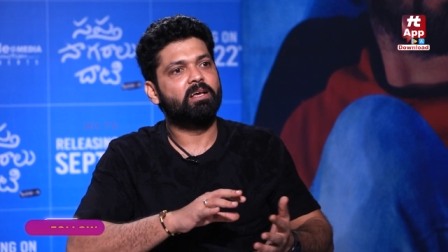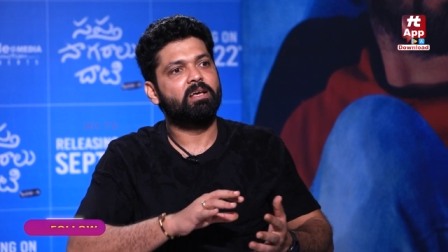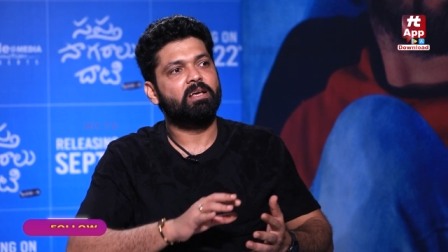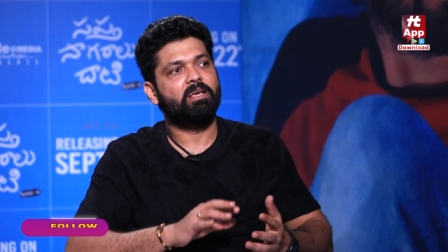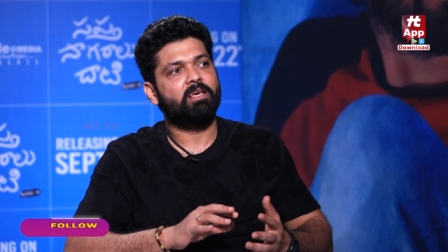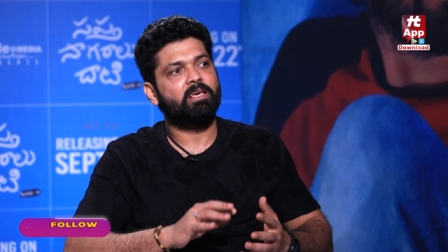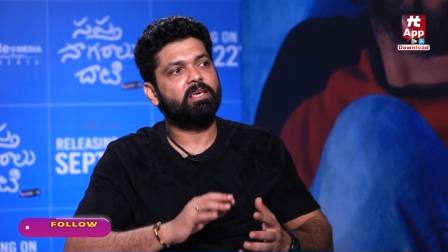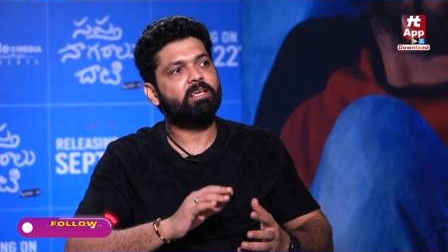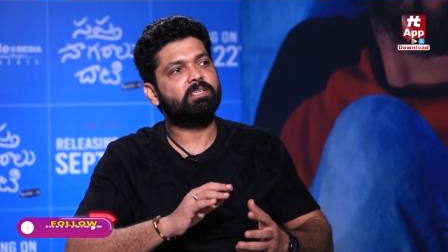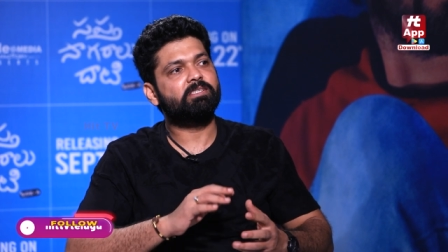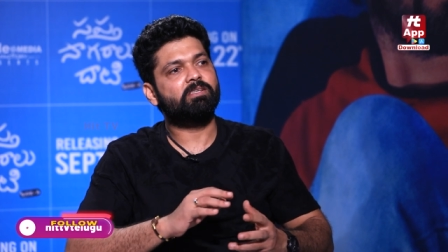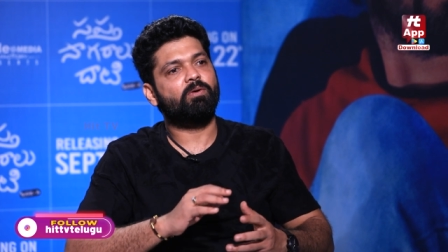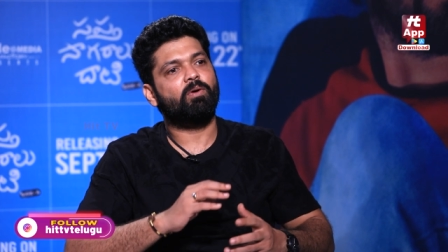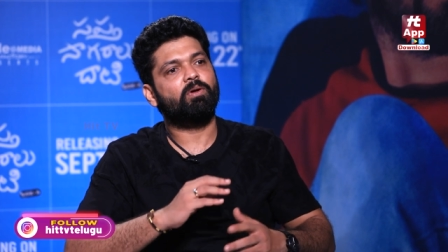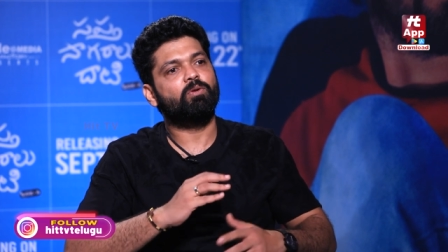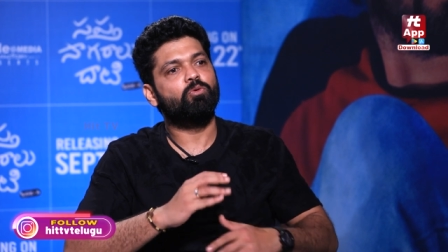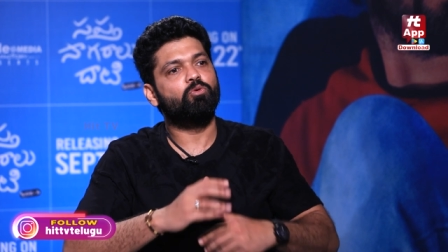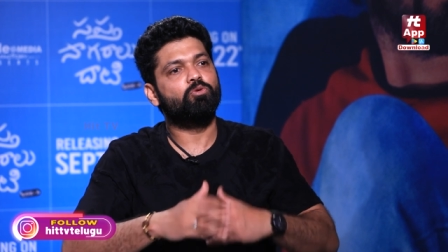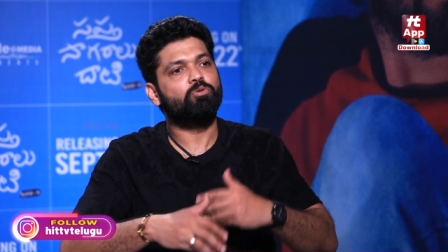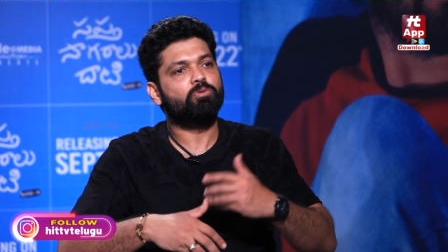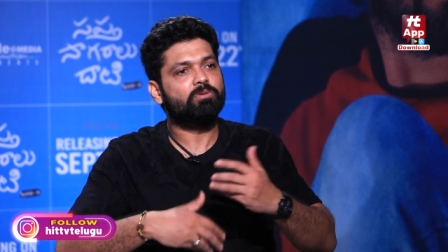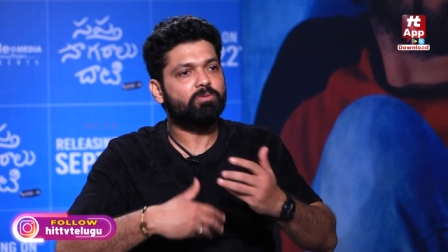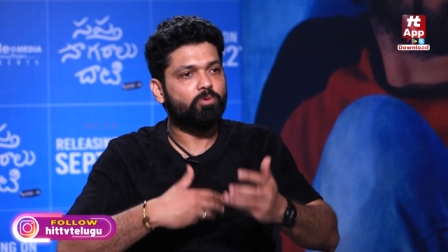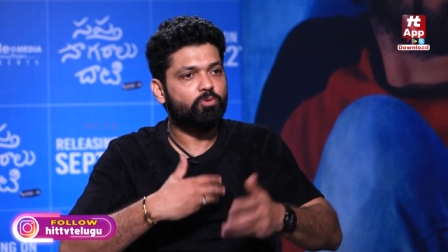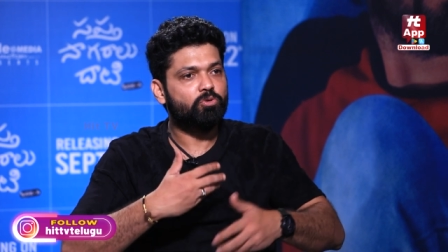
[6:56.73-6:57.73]
he's the one who,
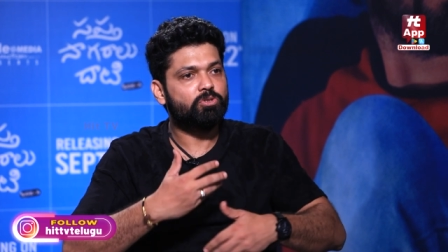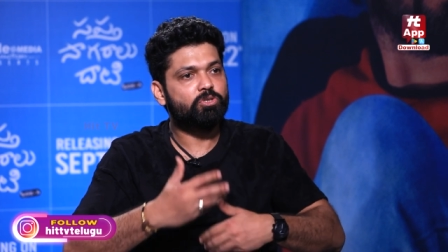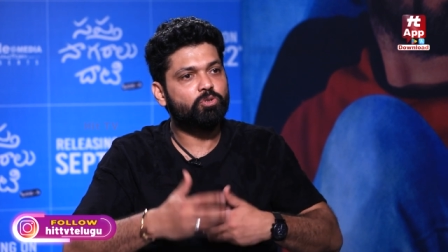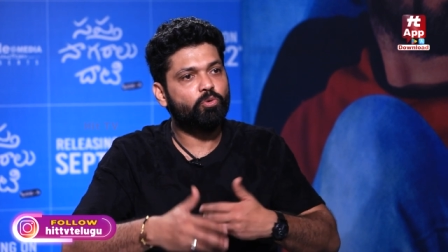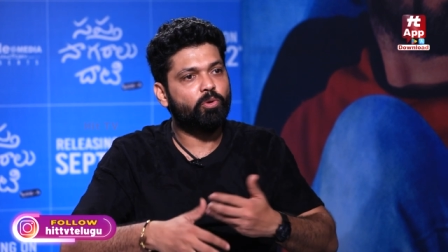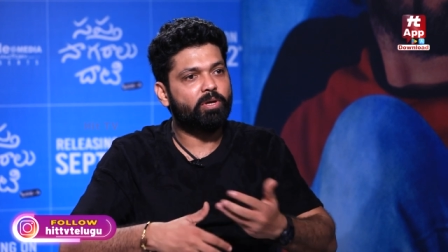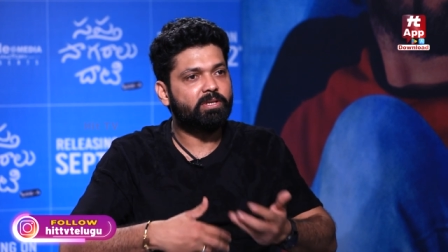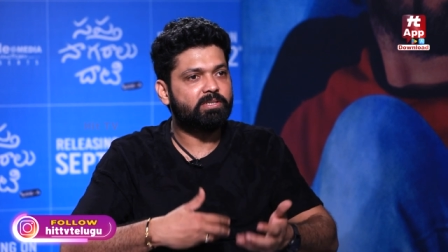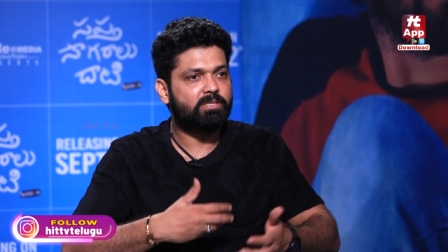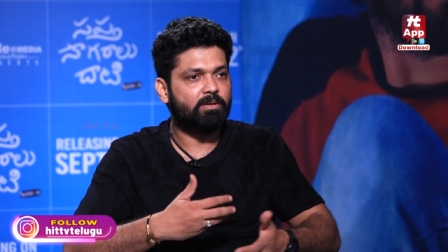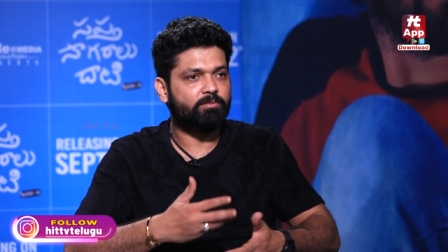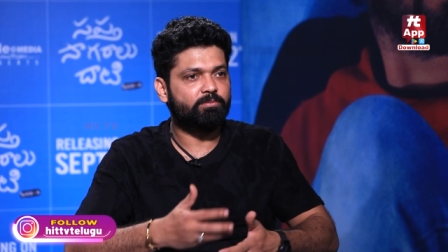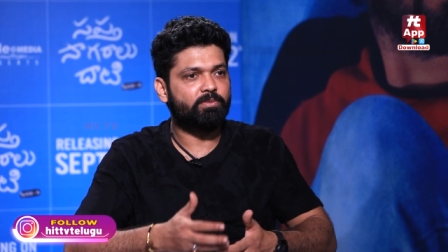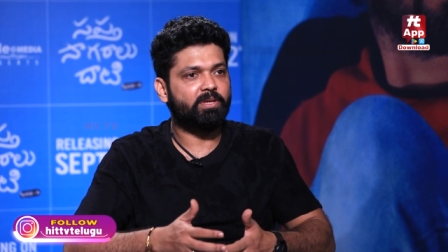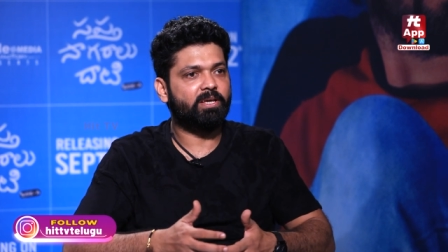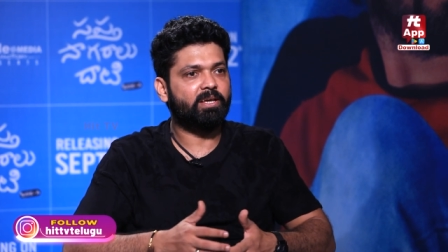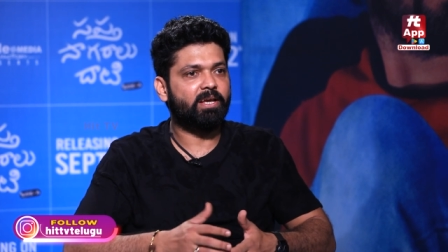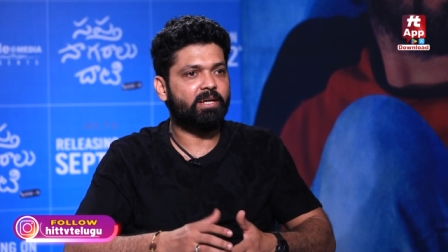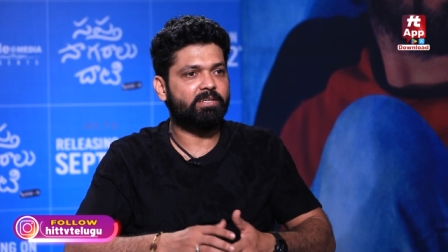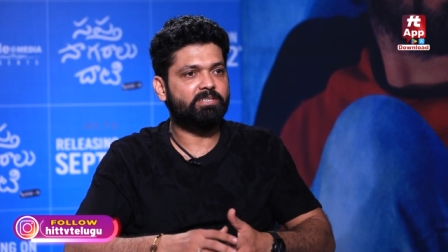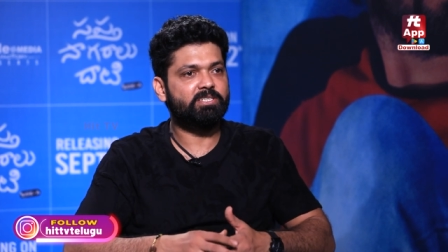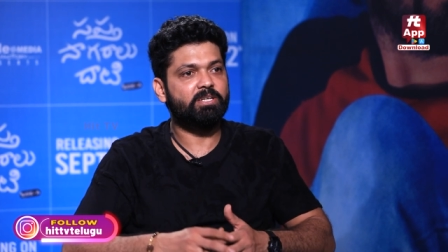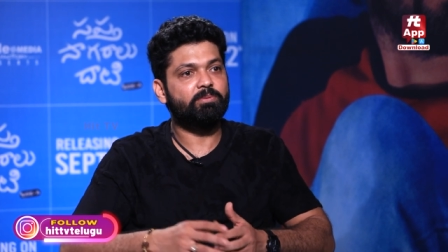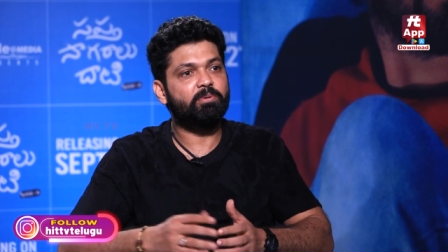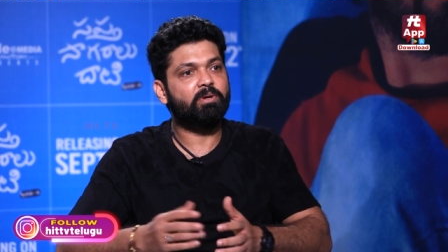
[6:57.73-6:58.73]
who's doing something,
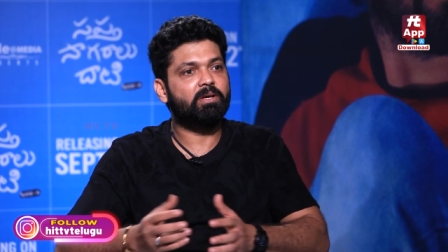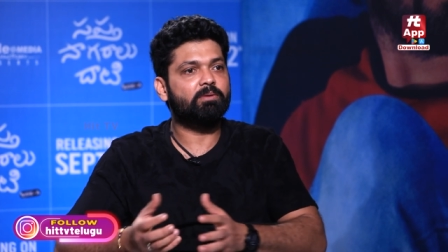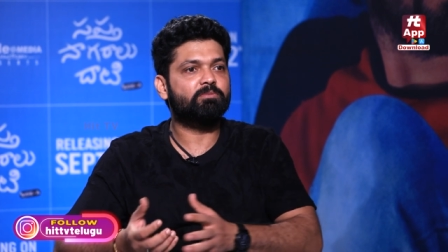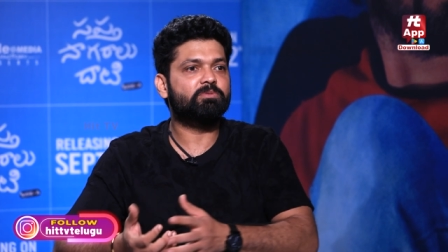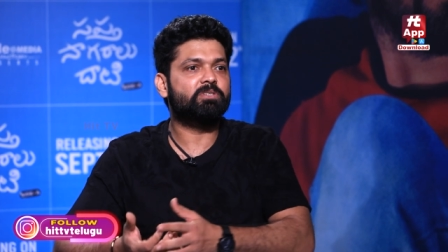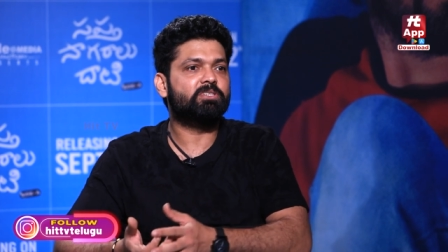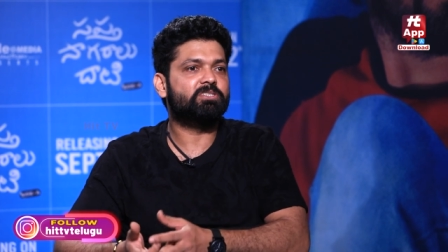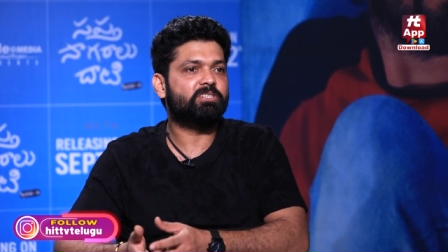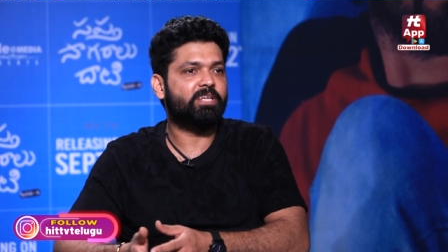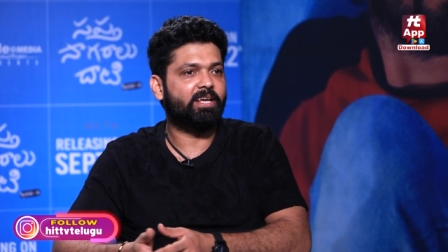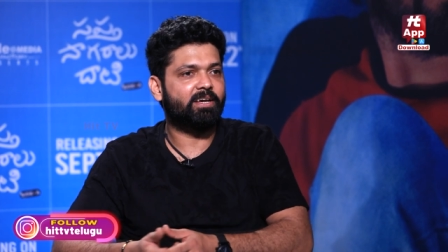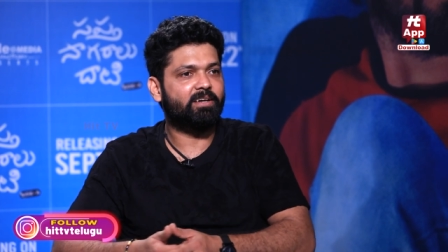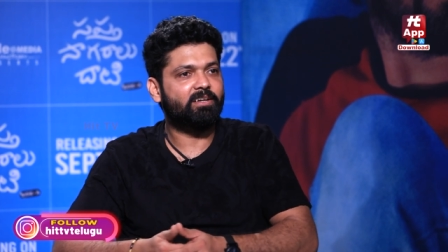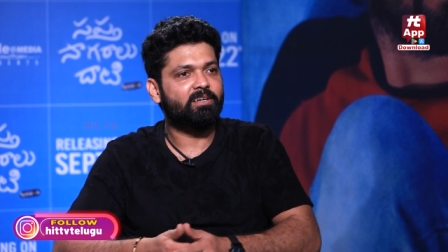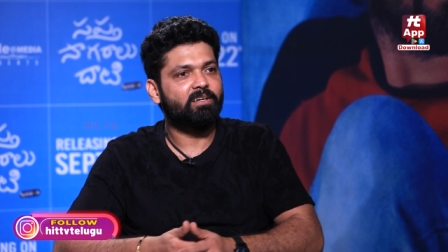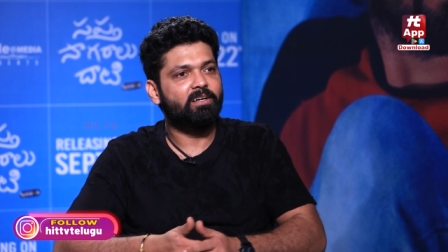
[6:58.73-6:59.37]
and she becomes the stake.